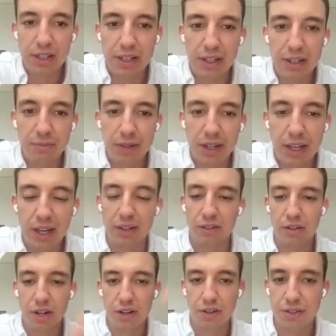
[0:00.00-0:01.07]
And again,
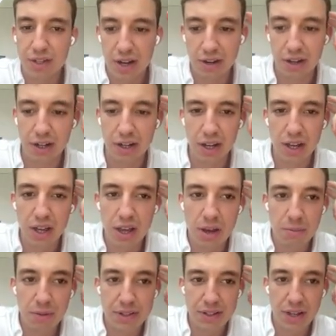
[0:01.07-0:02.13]
credit goes to Eric.
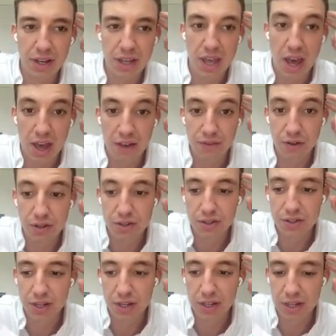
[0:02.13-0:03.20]
But yeah, if you're
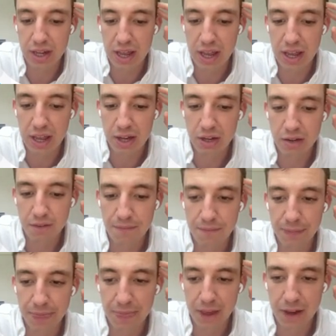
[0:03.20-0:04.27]
interested in
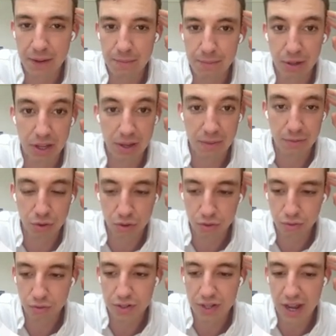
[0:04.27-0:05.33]
booking in more
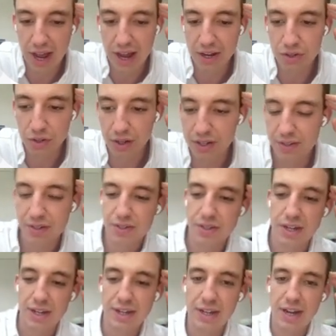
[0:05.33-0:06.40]
calls and you're
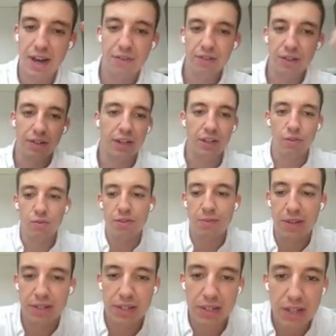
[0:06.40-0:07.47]
interested in having like an
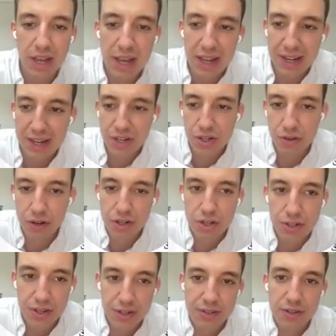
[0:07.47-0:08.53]
automated lead
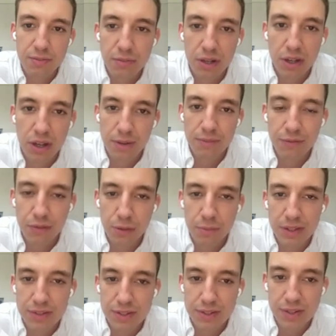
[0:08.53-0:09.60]
generation system for your
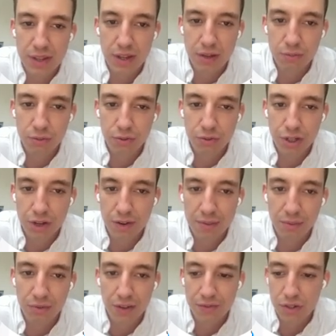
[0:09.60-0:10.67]
business that will generate
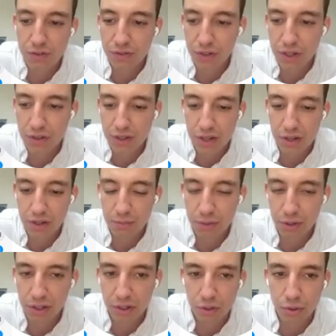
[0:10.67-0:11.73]
more revenue for you, then you can
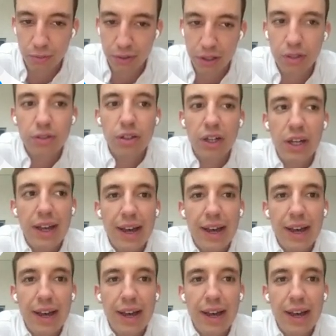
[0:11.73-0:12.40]
book in a call below.